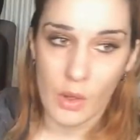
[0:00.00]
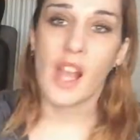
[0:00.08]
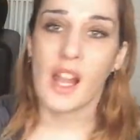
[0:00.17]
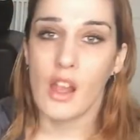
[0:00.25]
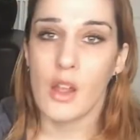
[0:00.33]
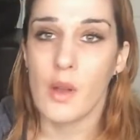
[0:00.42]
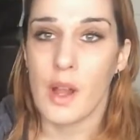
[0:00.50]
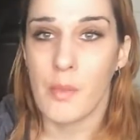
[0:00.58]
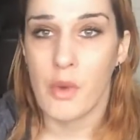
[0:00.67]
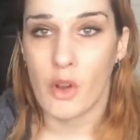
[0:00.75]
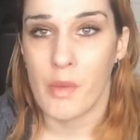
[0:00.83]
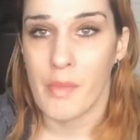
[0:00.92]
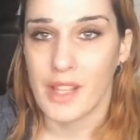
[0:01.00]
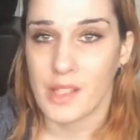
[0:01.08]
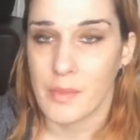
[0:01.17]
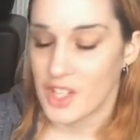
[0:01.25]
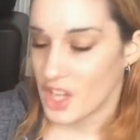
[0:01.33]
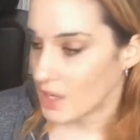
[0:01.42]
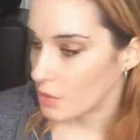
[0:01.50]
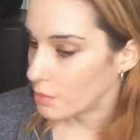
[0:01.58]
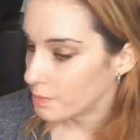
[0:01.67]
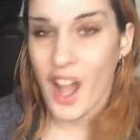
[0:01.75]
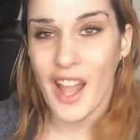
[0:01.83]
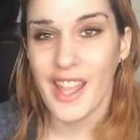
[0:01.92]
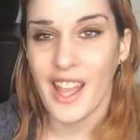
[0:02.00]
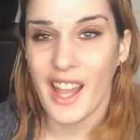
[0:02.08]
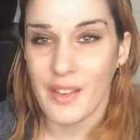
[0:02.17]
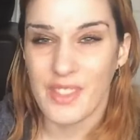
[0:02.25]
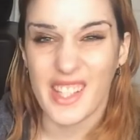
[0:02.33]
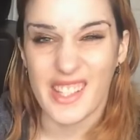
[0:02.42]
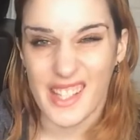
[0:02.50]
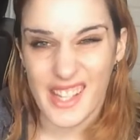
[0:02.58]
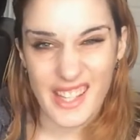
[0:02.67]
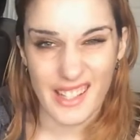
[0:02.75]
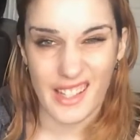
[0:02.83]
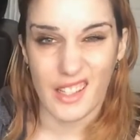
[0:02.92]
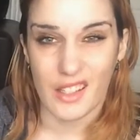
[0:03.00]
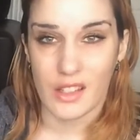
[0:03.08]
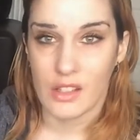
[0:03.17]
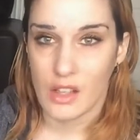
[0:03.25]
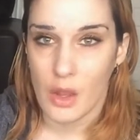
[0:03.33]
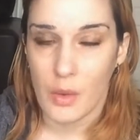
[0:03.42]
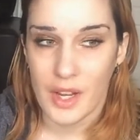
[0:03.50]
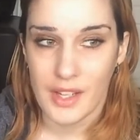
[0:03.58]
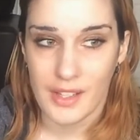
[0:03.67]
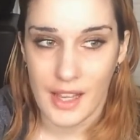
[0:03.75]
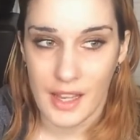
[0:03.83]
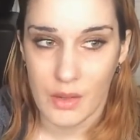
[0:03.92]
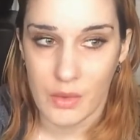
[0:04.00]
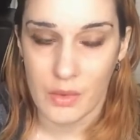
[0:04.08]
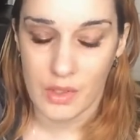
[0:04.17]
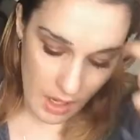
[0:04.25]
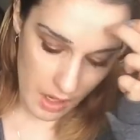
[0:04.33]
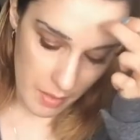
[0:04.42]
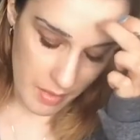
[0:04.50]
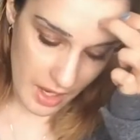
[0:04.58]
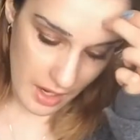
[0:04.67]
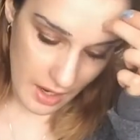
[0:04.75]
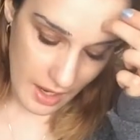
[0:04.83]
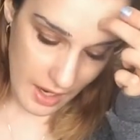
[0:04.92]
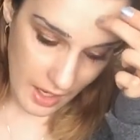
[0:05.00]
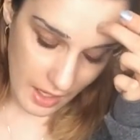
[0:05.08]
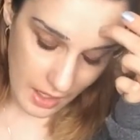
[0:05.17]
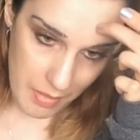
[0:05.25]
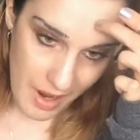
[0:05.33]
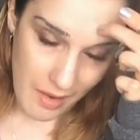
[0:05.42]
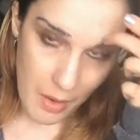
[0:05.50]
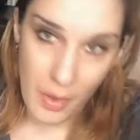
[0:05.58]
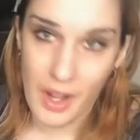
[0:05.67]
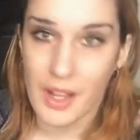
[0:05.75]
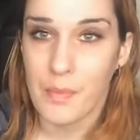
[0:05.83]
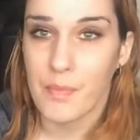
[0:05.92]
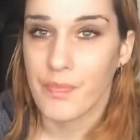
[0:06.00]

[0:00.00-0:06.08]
Hello and welcome back to my channel. I have diseases, so I sound a bit like Barry White.